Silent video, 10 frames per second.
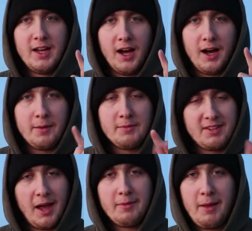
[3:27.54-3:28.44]
The
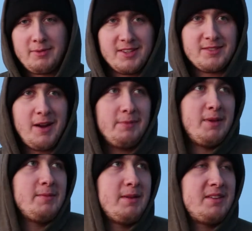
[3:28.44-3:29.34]
time lapse just wrapped
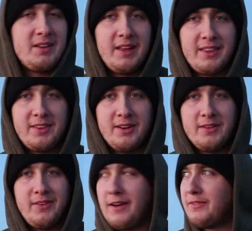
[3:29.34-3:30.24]
up. It took like
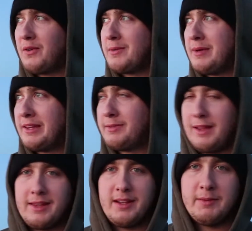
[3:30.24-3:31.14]
35-40 minutes, but it
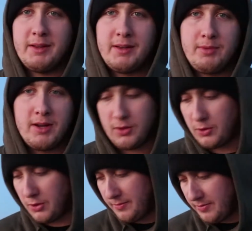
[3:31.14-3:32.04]
ended up looking pretty cool.